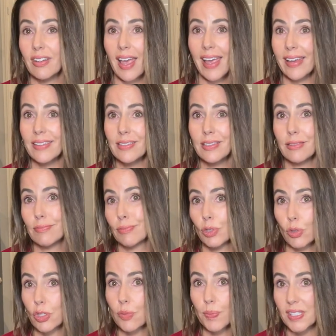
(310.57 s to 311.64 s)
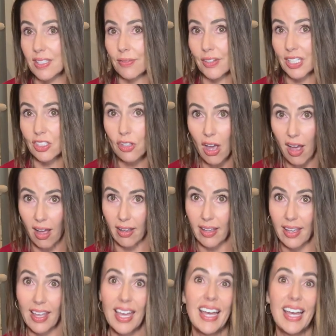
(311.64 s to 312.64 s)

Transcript: and your specific dog.